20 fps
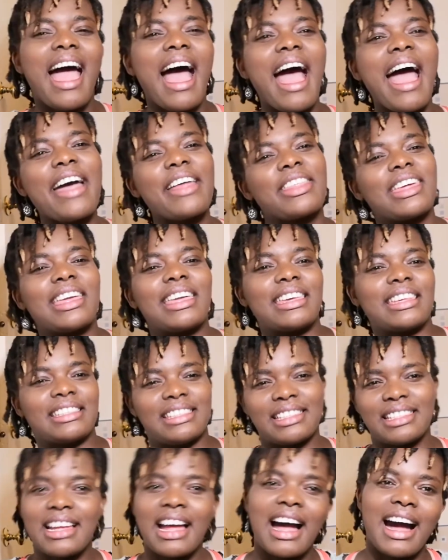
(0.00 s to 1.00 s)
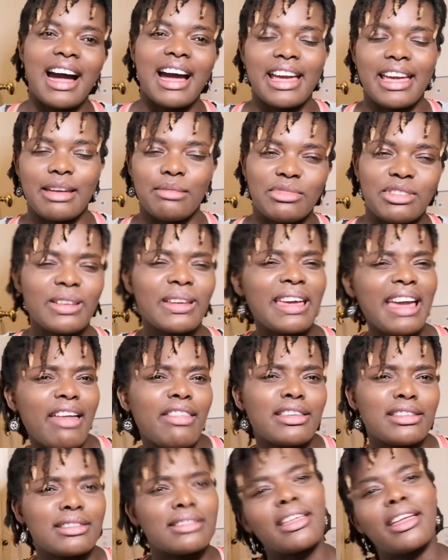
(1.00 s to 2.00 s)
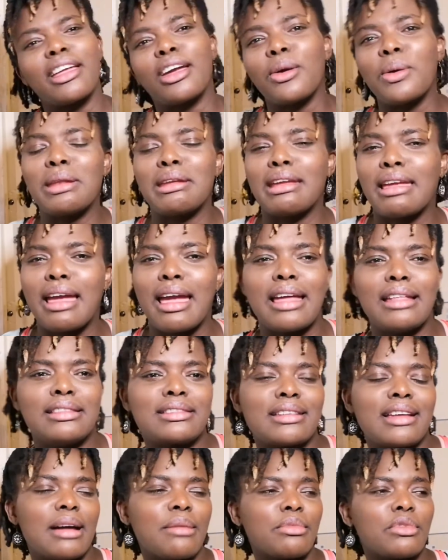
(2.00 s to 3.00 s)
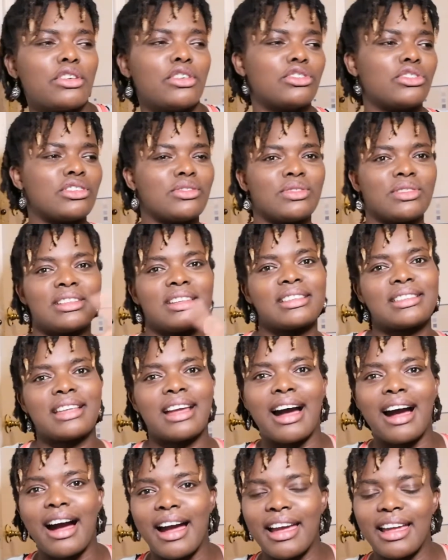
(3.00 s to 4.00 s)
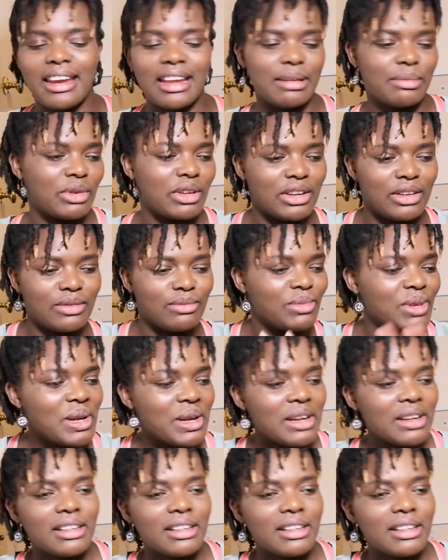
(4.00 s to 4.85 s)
I think it's time to get this thing going again. So I'm going to choose this guy and I'm going to,